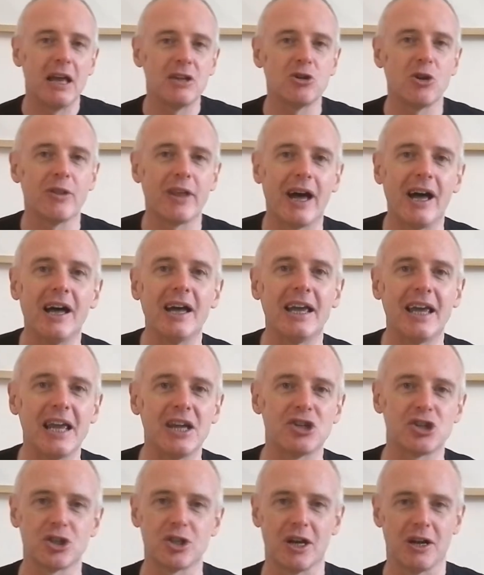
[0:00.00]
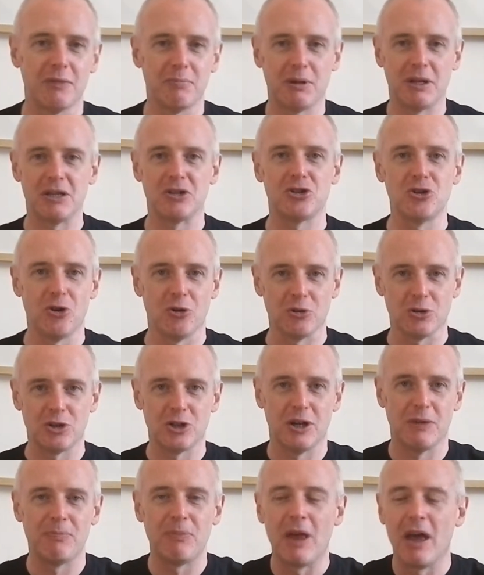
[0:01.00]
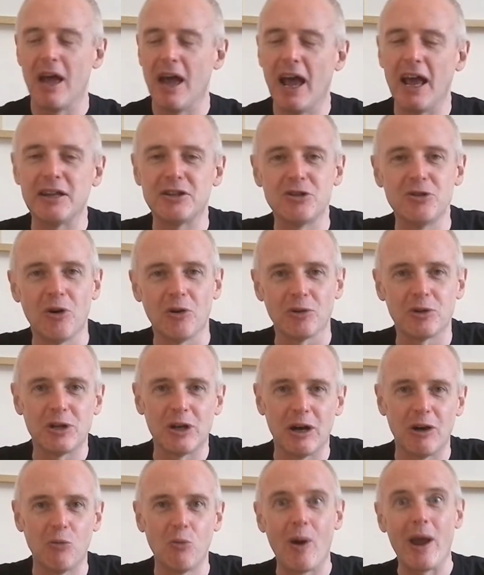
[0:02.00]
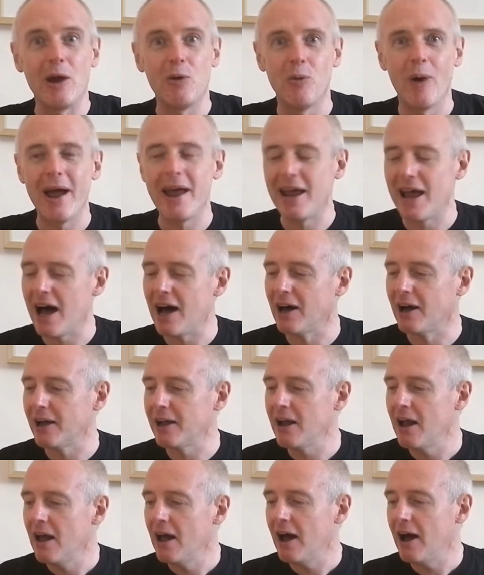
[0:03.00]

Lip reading: It's on the high-ish side, but it's not way high.